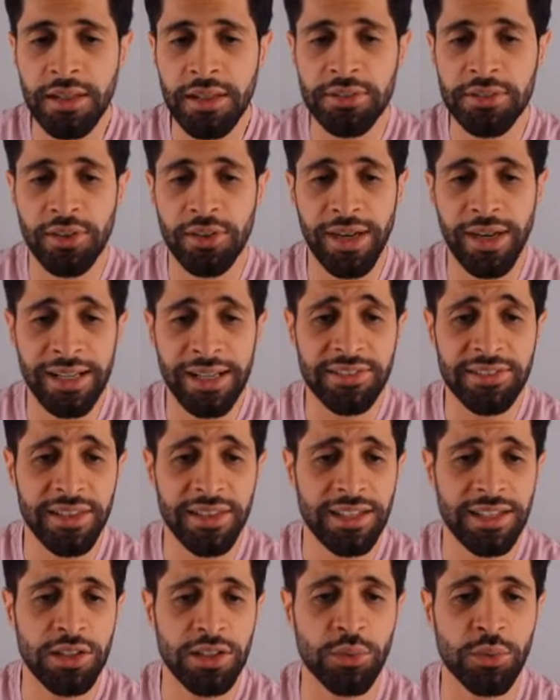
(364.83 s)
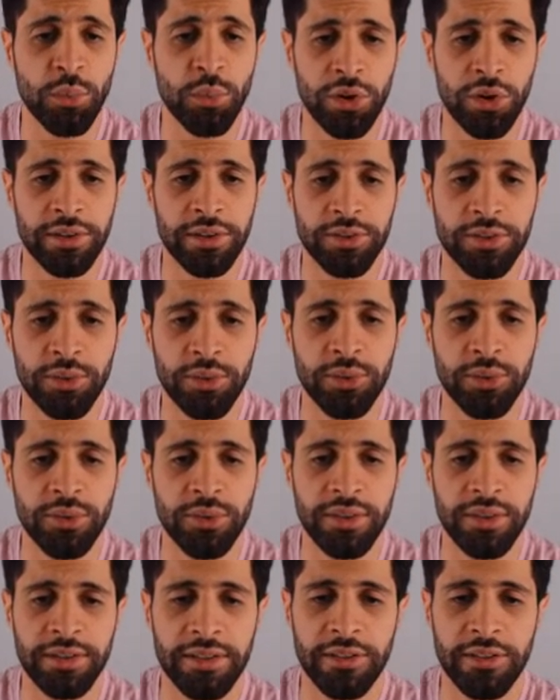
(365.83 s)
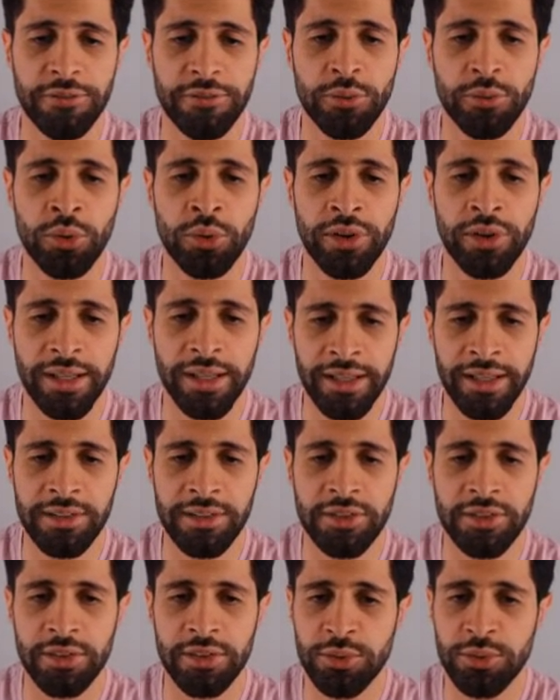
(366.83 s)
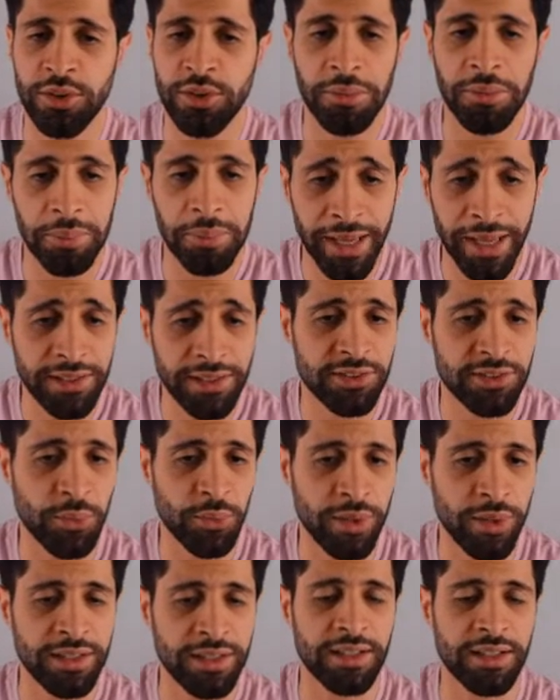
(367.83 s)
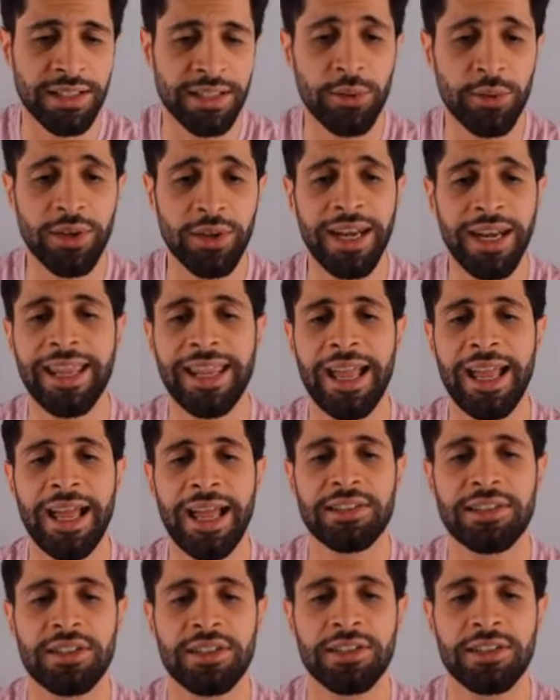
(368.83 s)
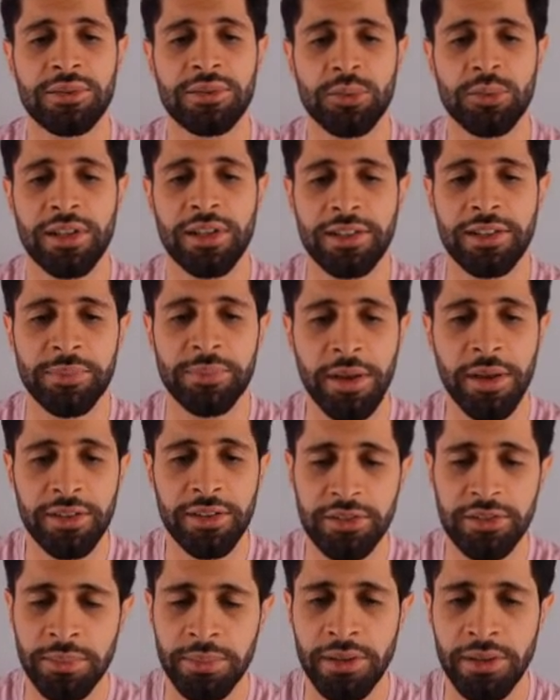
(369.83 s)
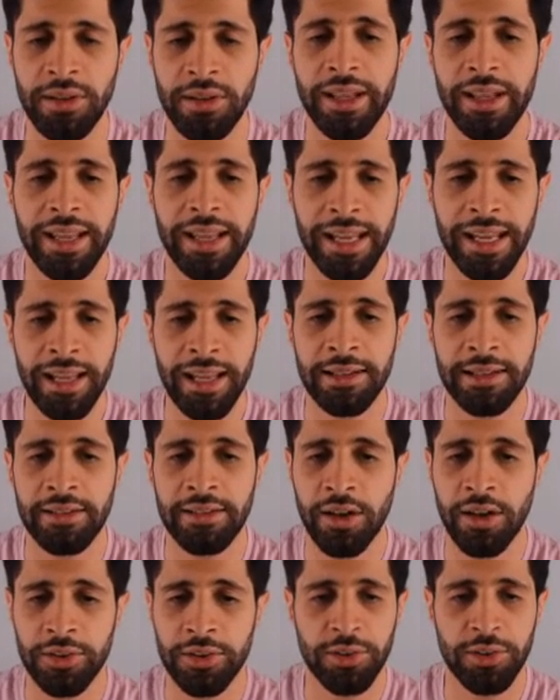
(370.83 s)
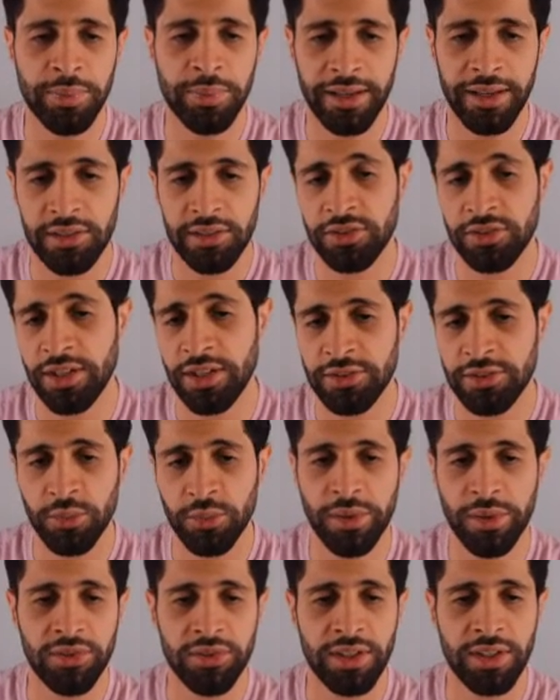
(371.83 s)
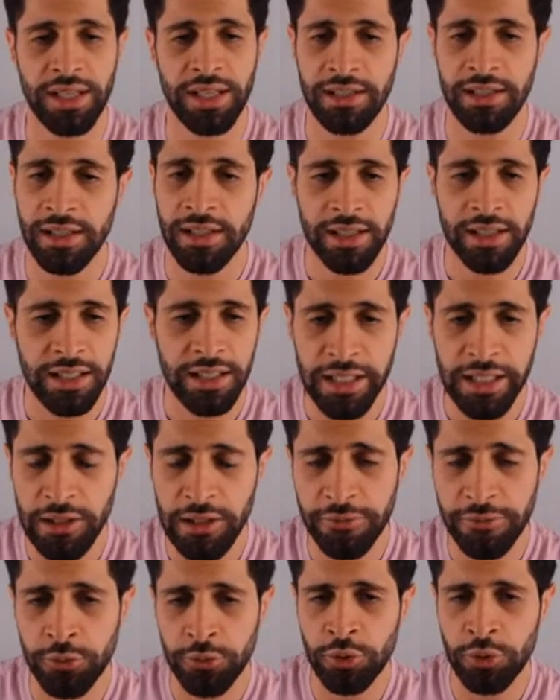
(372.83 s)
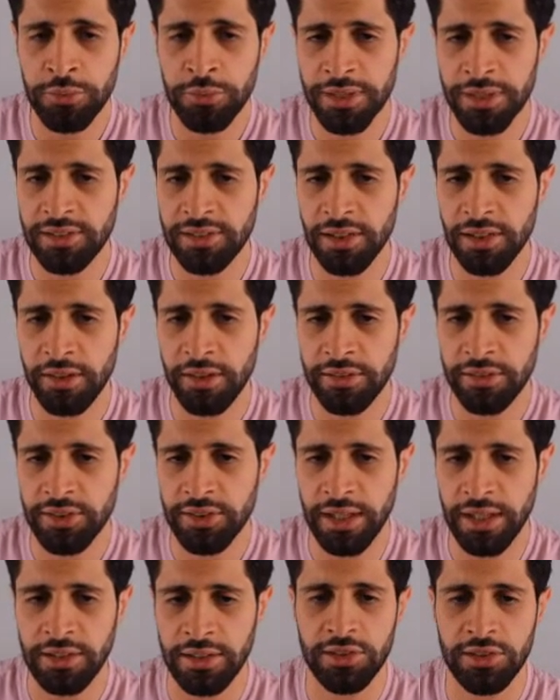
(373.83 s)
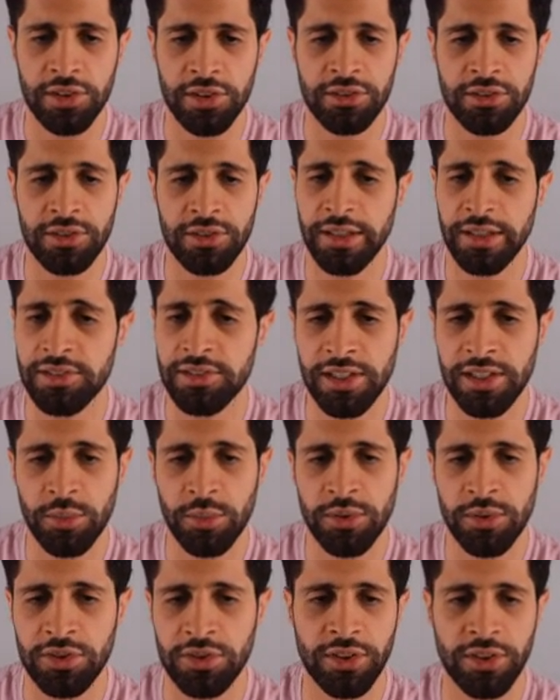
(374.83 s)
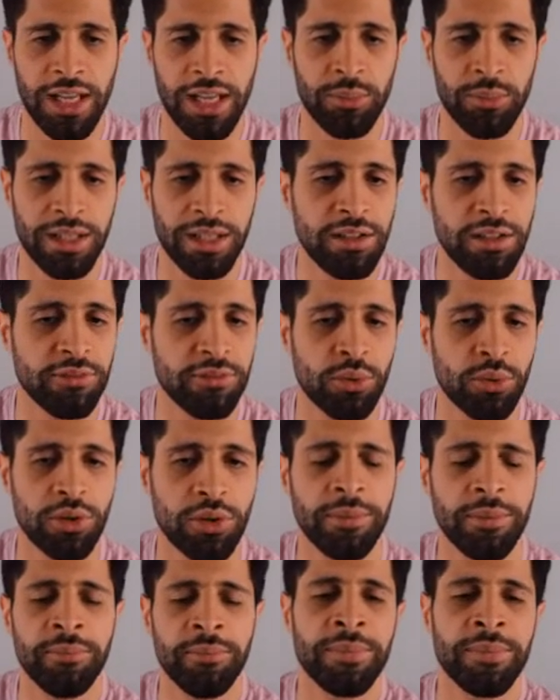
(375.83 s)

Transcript: So the next thing you want to do, therefore, is to combine these two ideas. How can I castle as quickly as possible and occupy the center? So once again, e4 makes a lot of sense here. So let's say you want to start a game with e4.